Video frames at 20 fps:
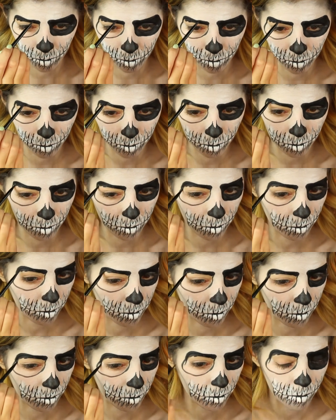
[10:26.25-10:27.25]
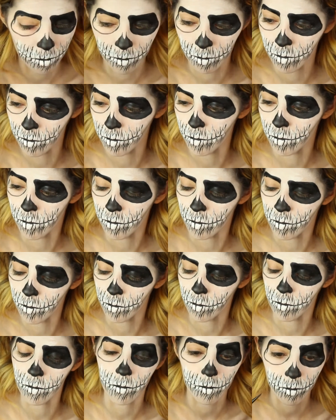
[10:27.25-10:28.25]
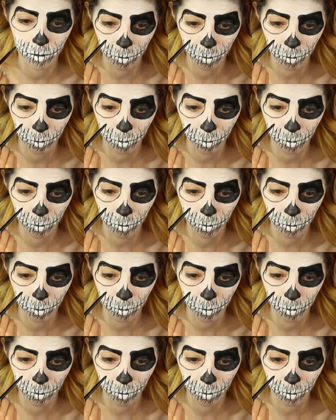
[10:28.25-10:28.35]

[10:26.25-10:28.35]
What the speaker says: You don't want to use too much water.